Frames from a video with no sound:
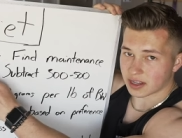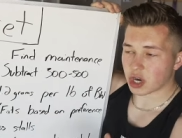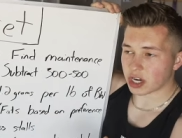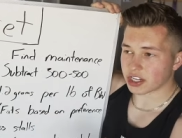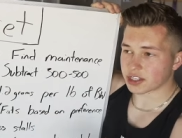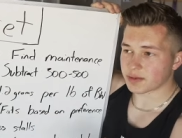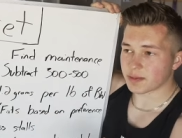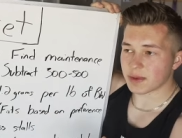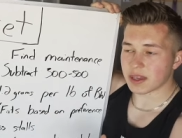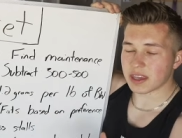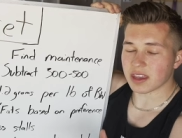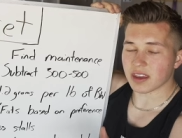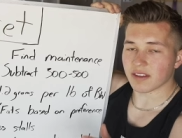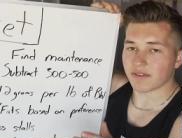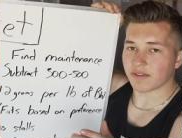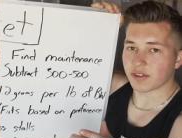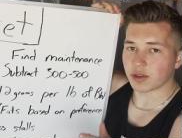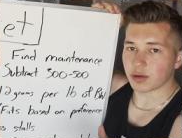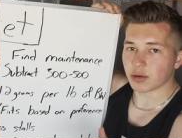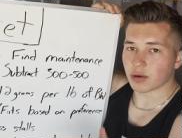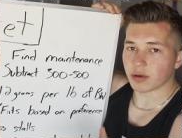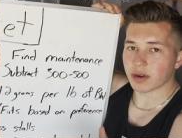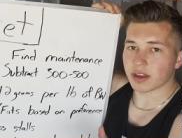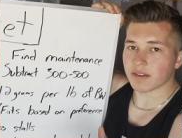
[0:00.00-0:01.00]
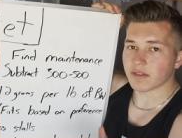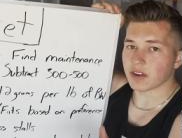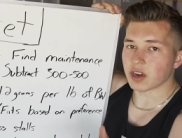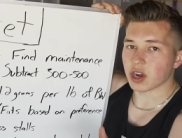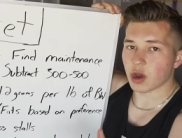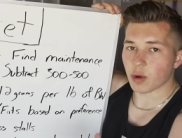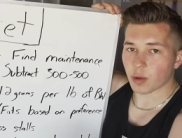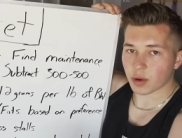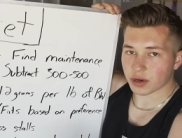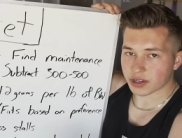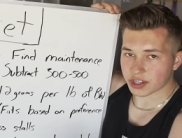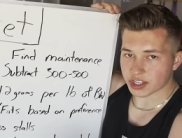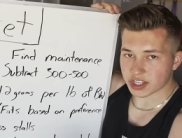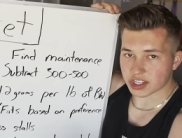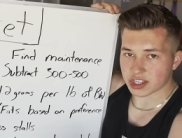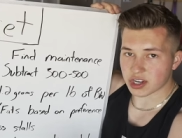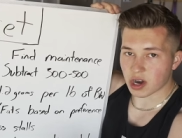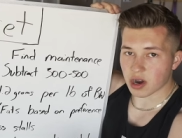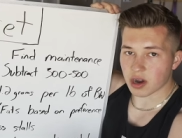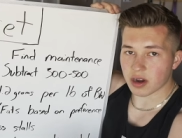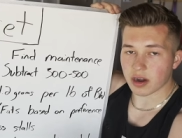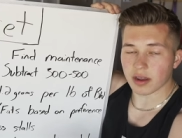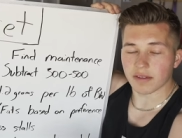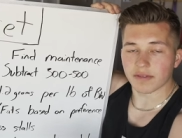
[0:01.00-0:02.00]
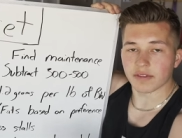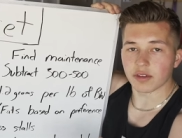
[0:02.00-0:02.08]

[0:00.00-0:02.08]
Trust me, if you don't even know where to start,